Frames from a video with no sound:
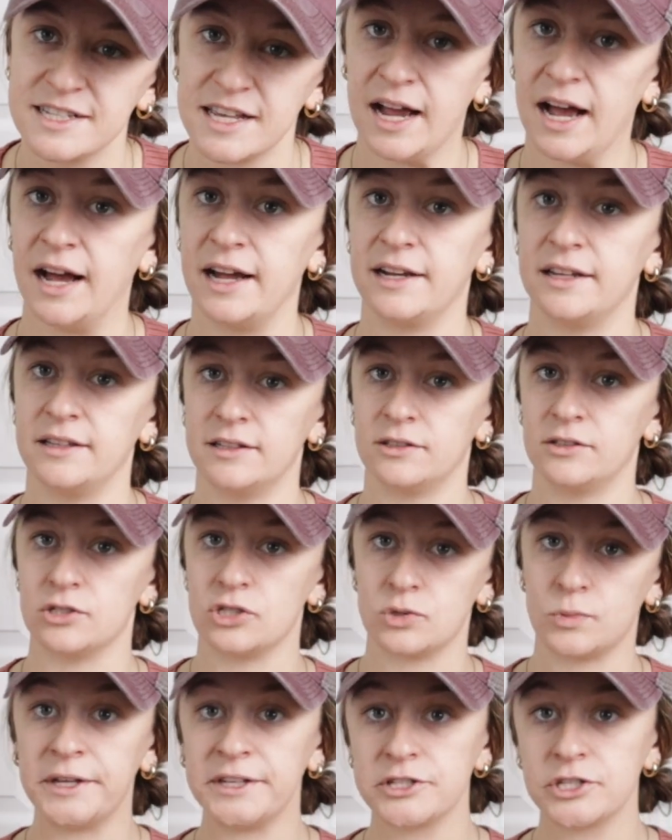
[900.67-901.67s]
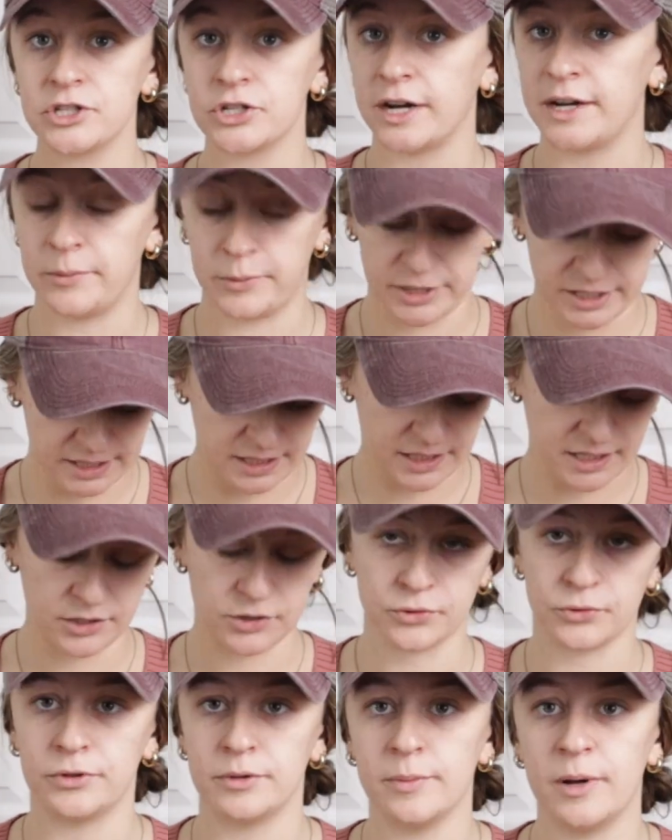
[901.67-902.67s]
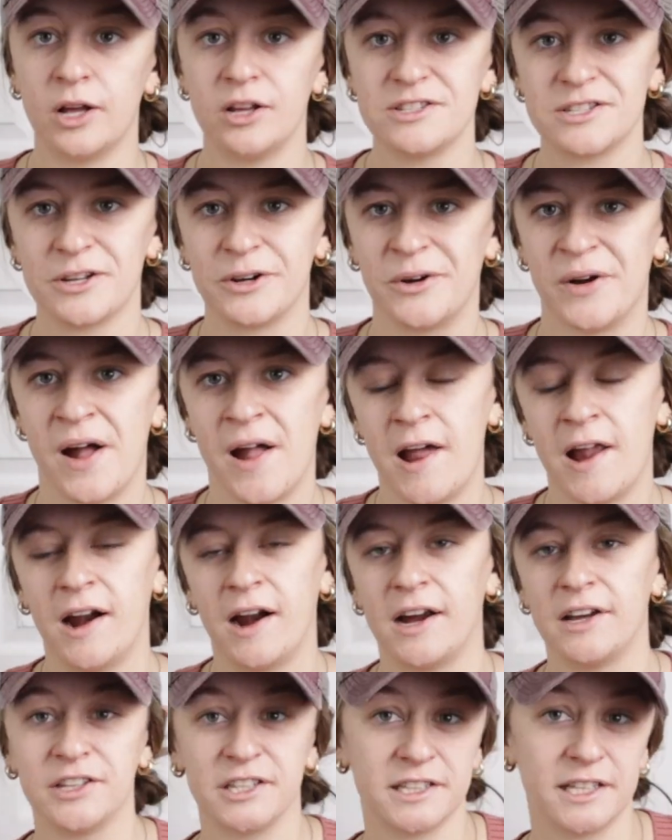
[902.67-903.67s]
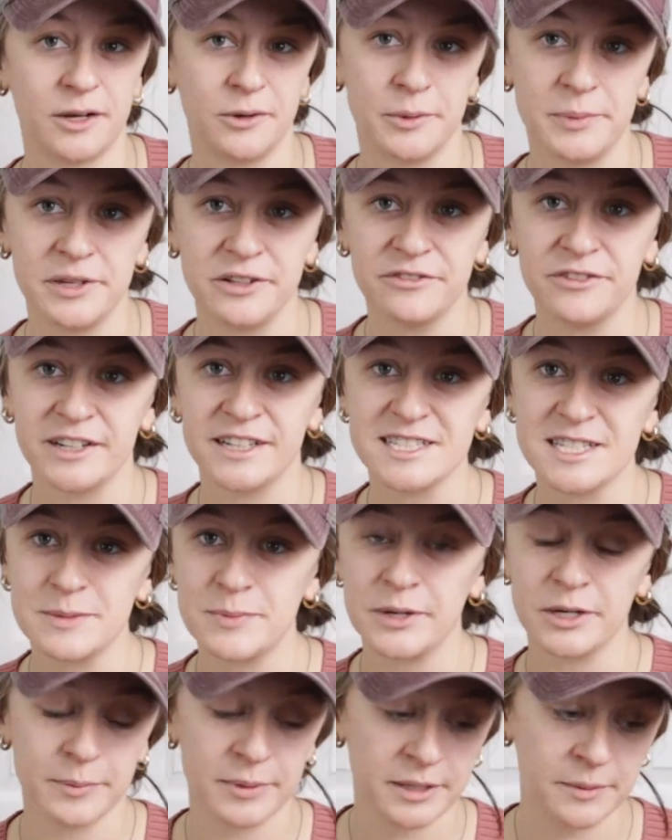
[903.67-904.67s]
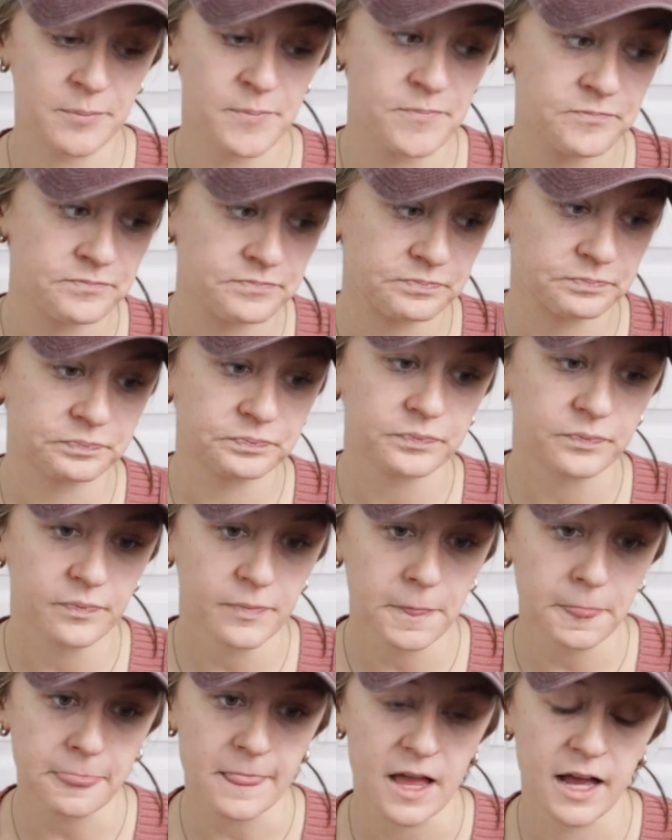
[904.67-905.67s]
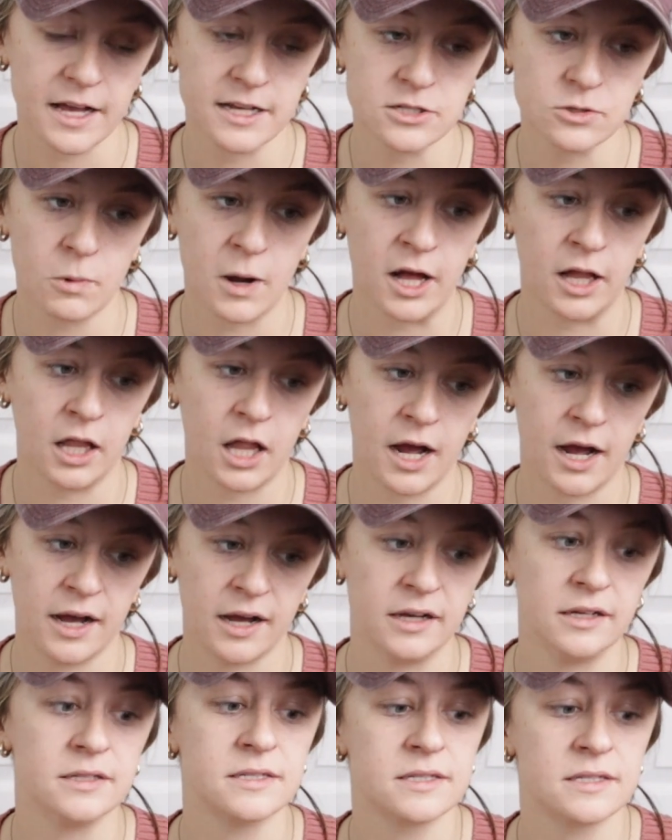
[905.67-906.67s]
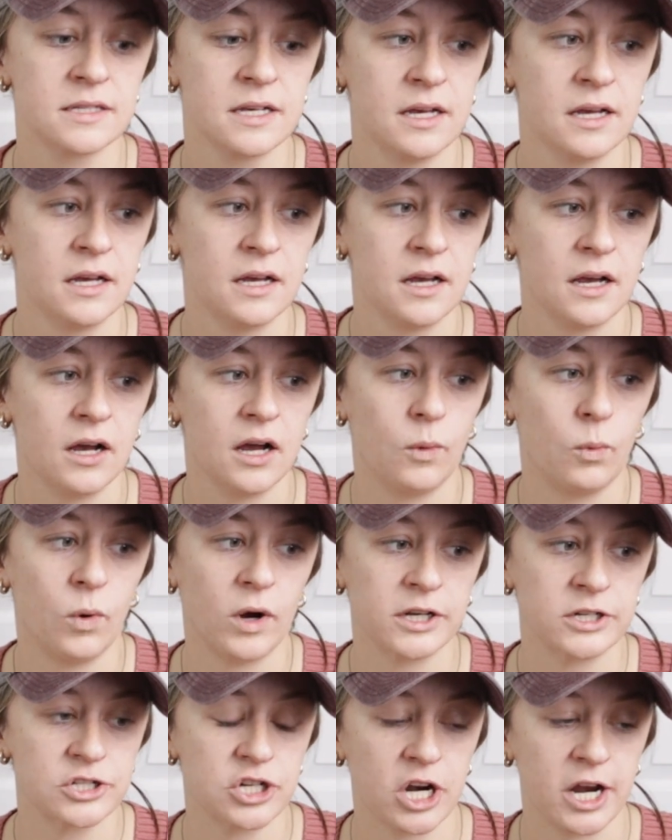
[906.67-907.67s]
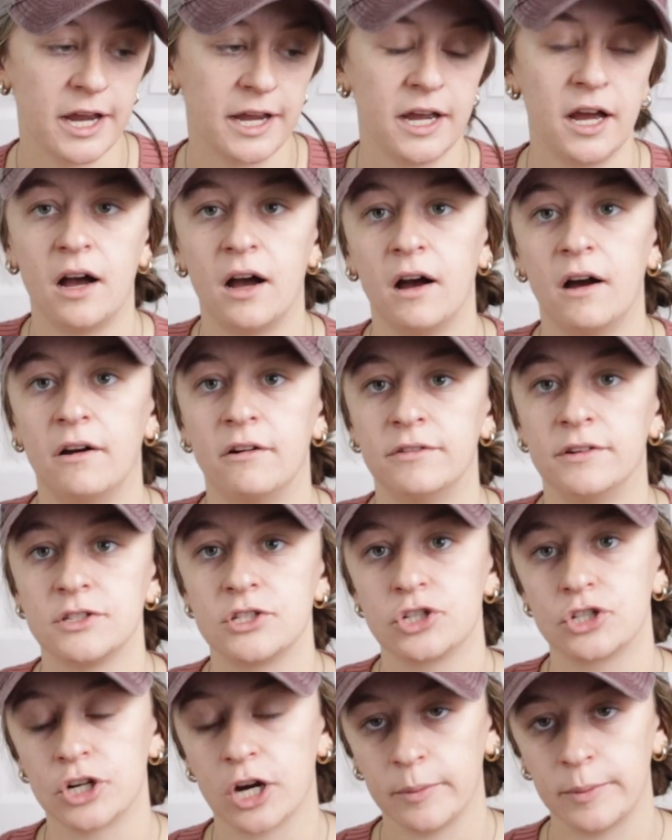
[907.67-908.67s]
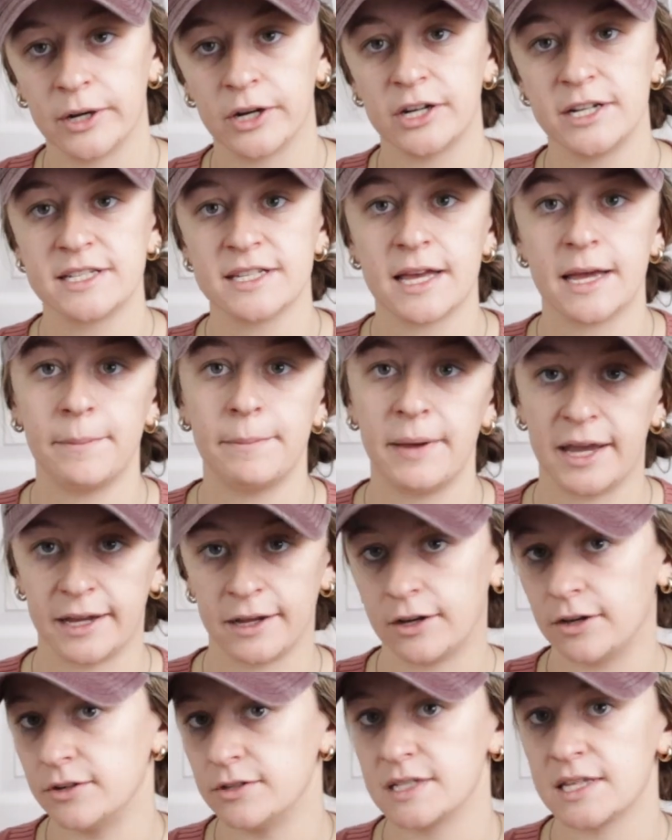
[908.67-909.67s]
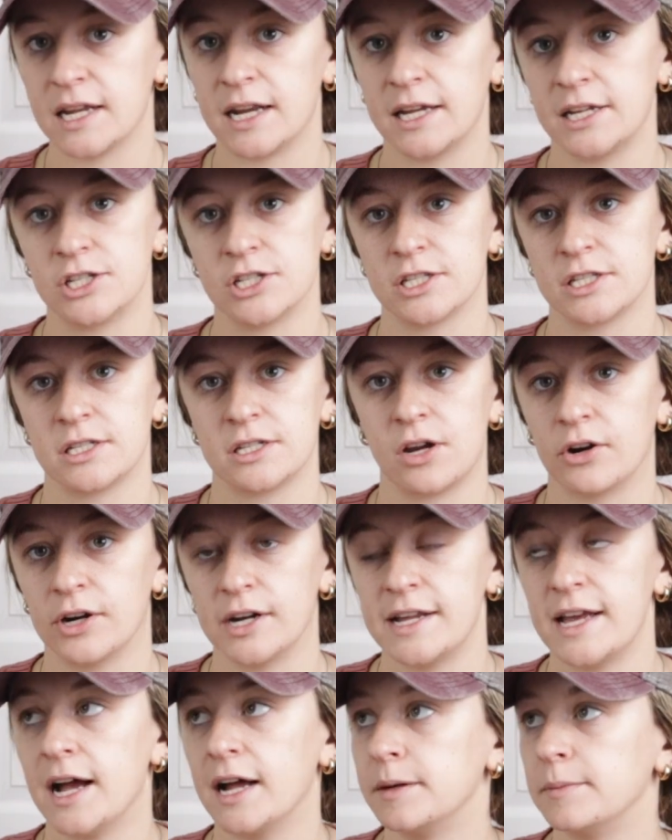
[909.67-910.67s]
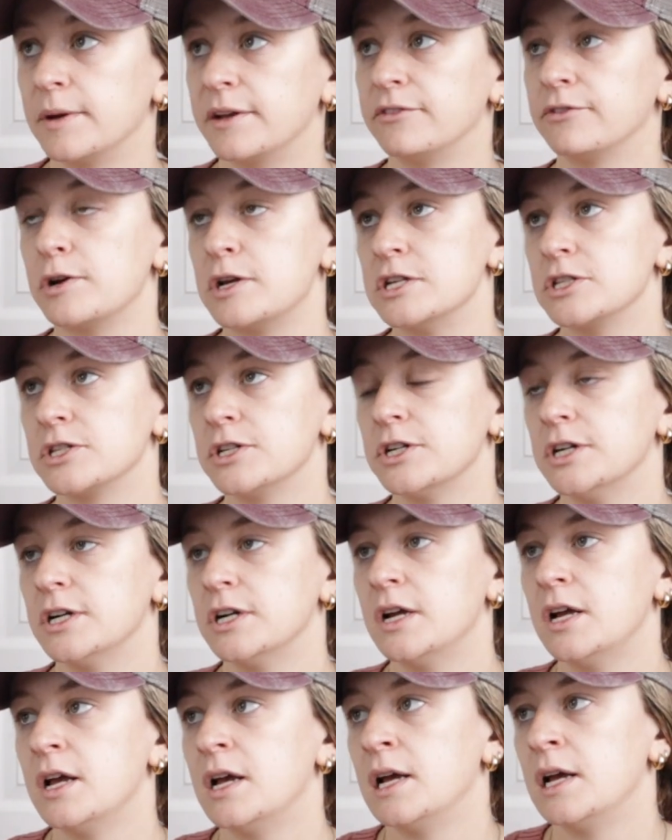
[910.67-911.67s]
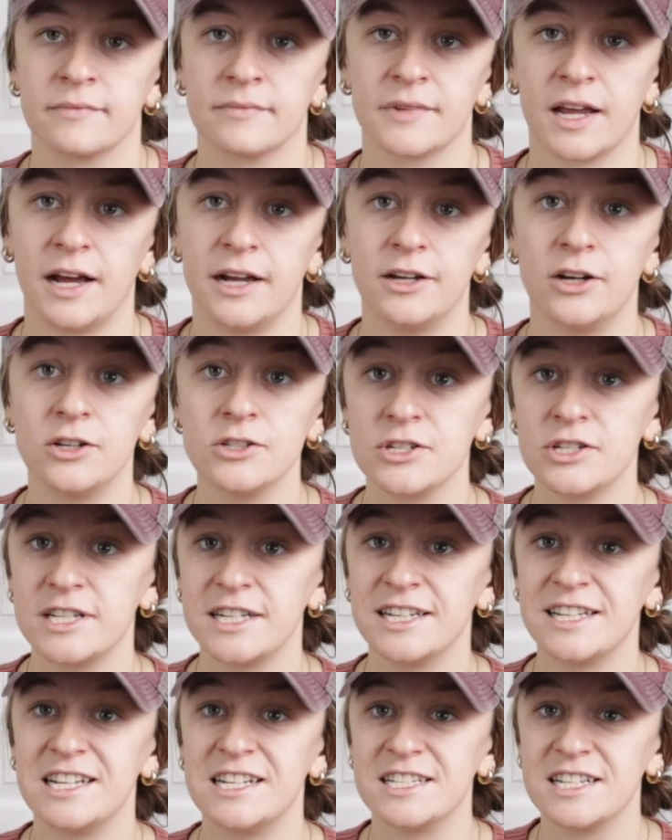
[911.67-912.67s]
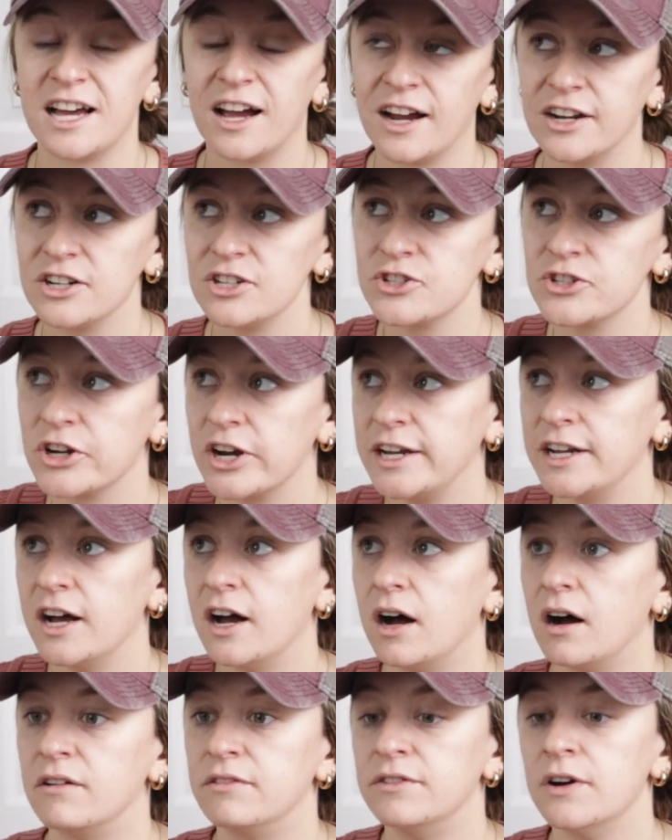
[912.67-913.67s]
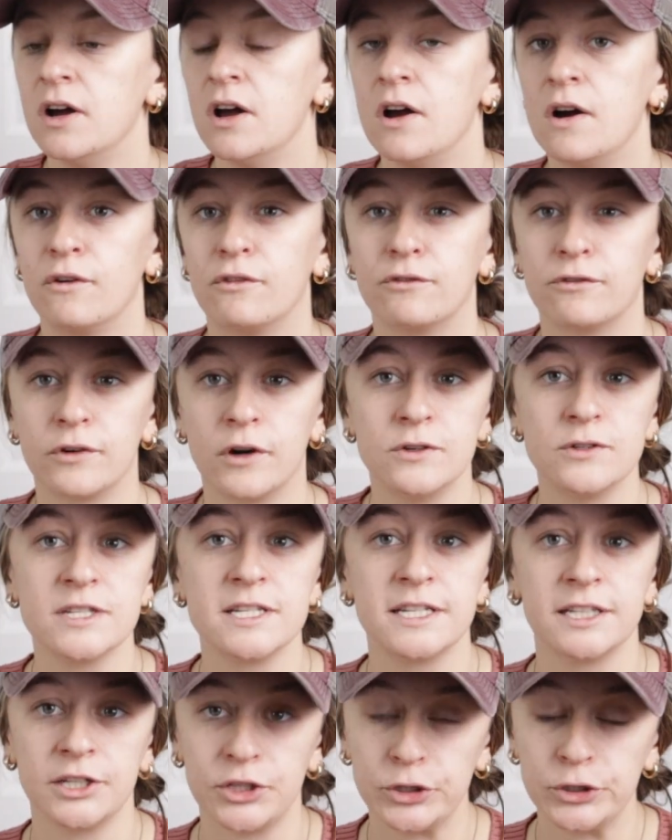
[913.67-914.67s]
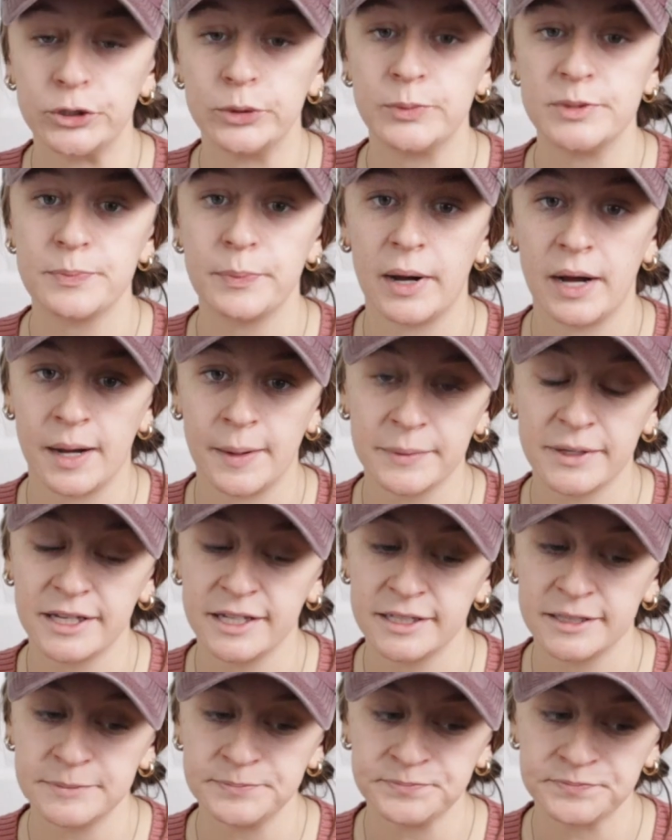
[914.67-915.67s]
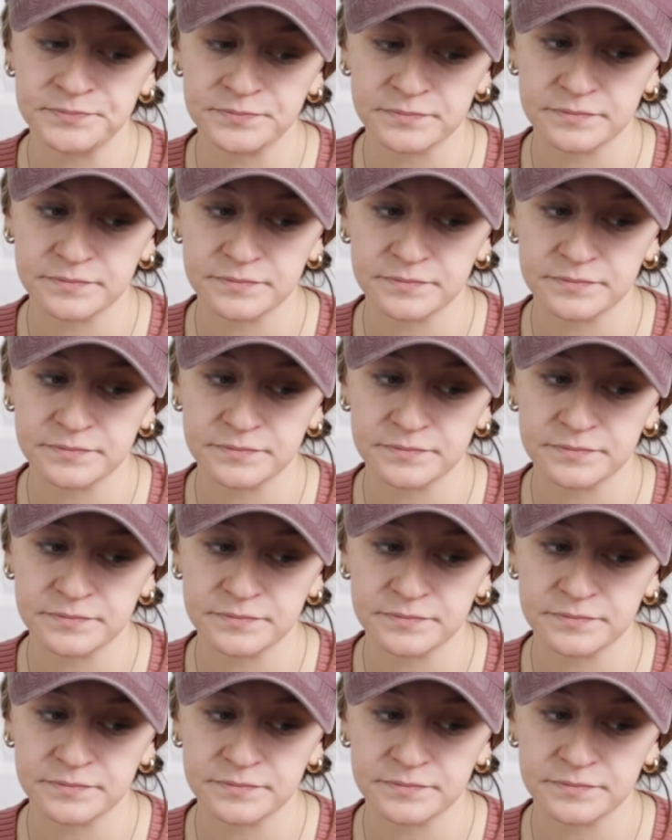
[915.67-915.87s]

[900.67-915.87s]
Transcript: I had a little sweets tray and we didn't eat through them all, so I thought that would be a fun experiment, as well as one tray of strawberries and mangoes that I just already had in my freezer. I also did an entire tray of frozen cubed pumpkin.